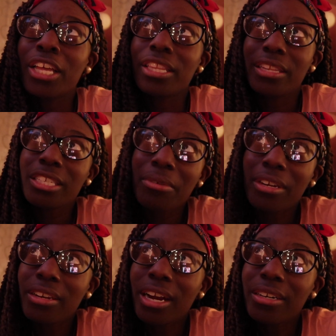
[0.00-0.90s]
the Lizzie
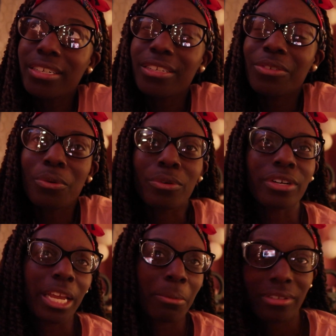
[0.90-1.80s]
Bennet Diaries or
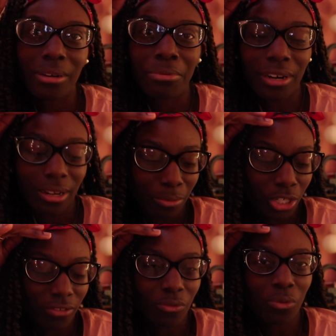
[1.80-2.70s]
Amazon Prime,
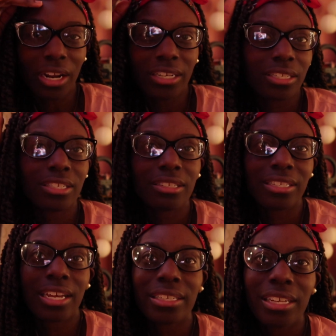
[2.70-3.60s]
whichever one I just
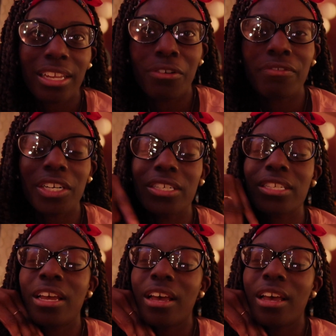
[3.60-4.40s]
decide to click on first,